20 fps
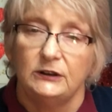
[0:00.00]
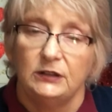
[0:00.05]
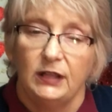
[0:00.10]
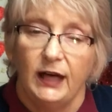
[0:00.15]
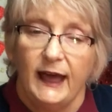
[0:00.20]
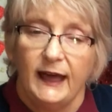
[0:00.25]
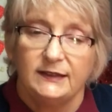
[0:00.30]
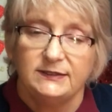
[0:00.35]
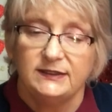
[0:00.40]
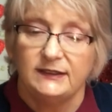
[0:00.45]

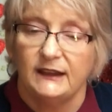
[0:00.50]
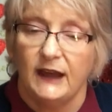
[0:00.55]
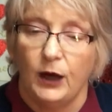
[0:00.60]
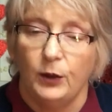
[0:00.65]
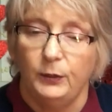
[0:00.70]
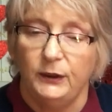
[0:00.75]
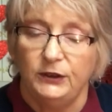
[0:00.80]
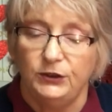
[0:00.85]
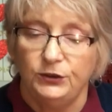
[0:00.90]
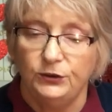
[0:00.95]
class that
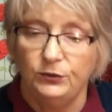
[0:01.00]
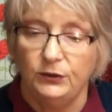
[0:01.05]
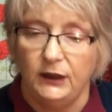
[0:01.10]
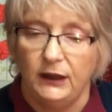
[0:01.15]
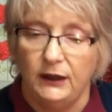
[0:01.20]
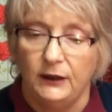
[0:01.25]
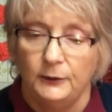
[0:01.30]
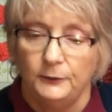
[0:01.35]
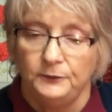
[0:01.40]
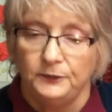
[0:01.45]
I'll be
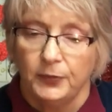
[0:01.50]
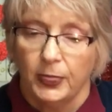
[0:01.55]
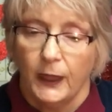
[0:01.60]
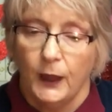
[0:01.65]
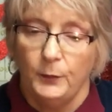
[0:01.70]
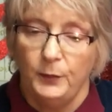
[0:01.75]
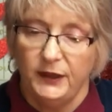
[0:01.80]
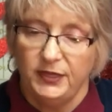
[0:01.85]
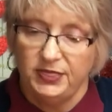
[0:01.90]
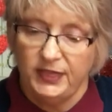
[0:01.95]
doing,
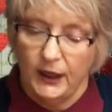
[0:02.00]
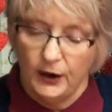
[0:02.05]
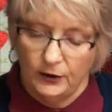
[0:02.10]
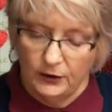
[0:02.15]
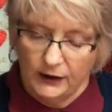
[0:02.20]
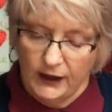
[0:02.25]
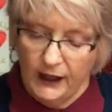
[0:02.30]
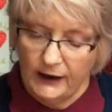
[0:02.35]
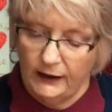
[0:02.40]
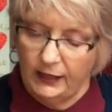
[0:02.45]
but they
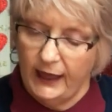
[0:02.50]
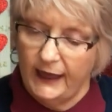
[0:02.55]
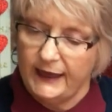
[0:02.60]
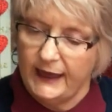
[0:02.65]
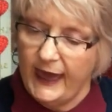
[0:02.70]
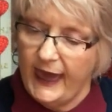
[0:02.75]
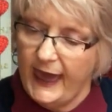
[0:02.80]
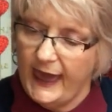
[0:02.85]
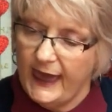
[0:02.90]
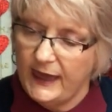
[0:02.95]
are kind of
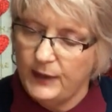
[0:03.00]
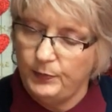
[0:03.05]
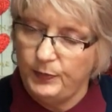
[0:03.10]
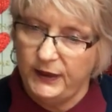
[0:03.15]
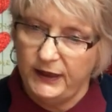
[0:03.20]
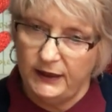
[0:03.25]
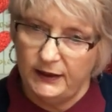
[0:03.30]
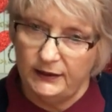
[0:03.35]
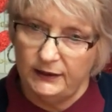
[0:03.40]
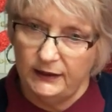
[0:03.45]
like an A
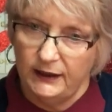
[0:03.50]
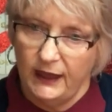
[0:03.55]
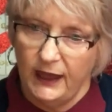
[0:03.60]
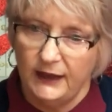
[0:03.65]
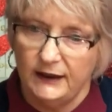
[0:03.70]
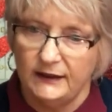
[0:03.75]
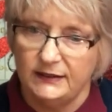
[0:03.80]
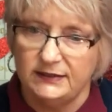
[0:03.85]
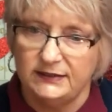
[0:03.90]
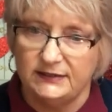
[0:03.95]
pin,
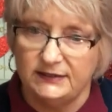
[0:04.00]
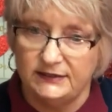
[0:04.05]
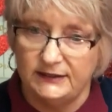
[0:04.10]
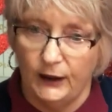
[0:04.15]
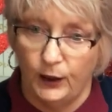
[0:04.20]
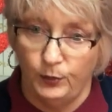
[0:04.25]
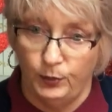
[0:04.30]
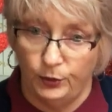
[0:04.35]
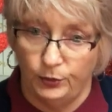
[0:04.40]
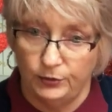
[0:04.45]
and it's
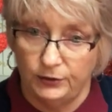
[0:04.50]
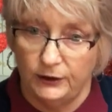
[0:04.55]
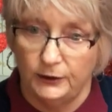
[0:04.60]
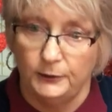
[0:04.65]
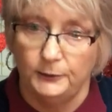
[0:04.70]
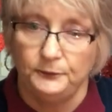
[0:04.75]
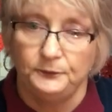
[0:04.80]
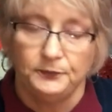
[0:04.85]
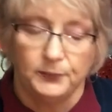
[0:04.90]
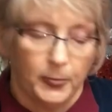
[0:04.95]
doubled.
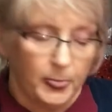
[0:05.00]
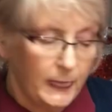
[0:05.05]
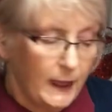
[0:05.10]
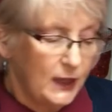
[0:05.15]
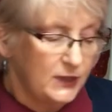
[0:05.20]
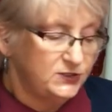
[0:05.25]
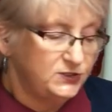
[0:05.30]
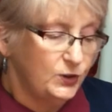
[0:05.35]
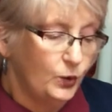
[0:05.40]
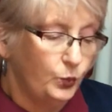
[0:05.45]

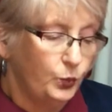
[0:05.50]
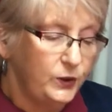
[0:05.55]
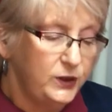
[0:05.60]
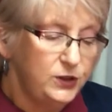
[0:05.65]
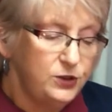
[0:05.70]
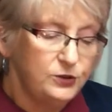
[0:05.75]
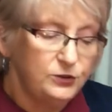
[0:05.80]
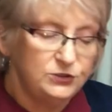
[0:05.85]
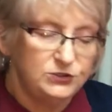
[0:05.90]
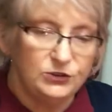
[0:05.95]
So
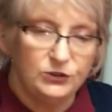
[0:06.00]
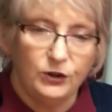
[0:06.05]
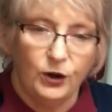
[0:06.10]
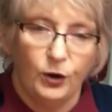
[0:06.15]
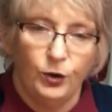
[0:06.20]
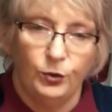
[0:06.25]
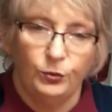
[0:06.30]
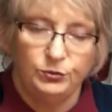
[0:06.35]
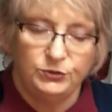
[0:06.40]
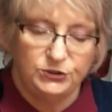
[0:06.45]
when you
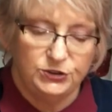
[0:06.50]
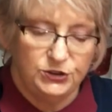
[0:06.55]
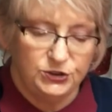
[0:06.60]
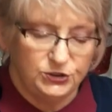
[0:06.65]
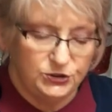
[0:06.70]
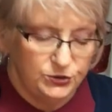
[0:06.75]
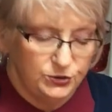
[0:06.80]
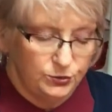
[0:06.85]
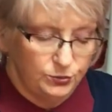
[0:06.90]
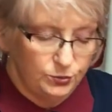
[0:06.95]
go to
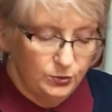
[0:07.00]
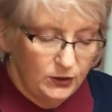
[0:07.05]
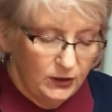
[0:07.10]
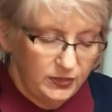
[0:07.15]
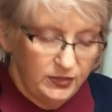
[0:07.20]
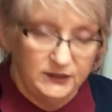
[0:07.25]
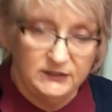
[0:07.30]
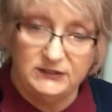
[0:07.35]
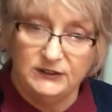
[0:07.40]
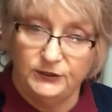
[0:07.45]
do
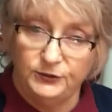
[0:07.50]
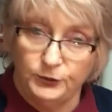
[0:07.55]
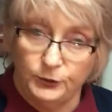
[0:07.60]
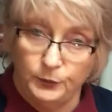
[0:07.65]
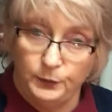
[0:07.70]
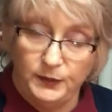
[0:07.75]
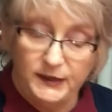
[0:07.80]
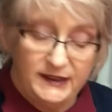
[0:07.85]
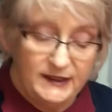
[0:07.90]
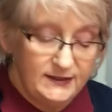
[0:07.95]
the
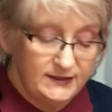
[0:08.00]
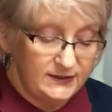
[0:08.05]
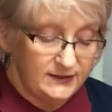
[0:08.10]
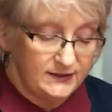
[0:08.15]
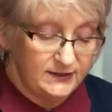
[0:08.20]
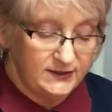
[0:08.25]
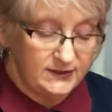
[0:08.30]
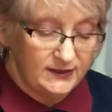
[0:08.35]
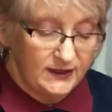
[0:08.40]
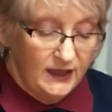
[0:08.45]
different
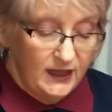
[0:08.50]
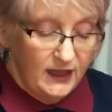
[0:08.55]
pieces,